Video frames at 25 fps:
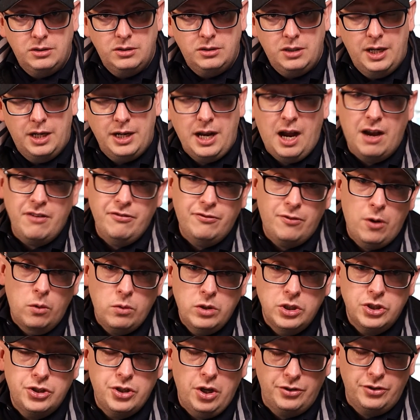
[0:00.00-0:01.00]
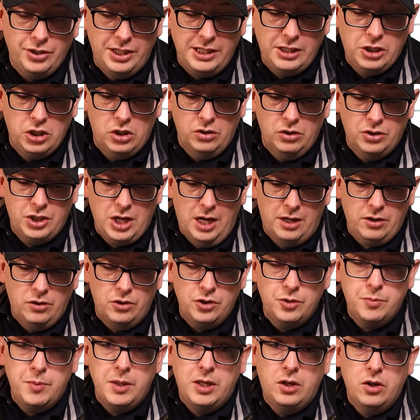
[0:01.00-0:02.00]
And I focused on digital channels
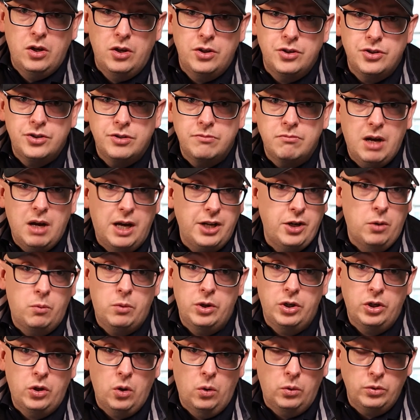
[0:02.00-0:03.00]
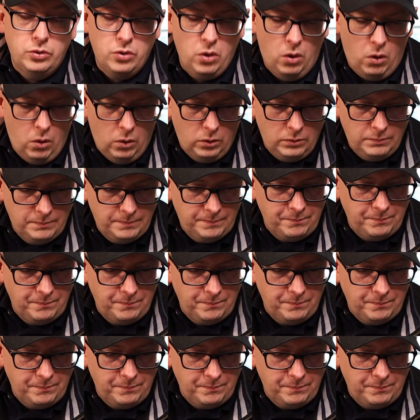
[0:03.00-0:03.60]
because I don't want a cold call.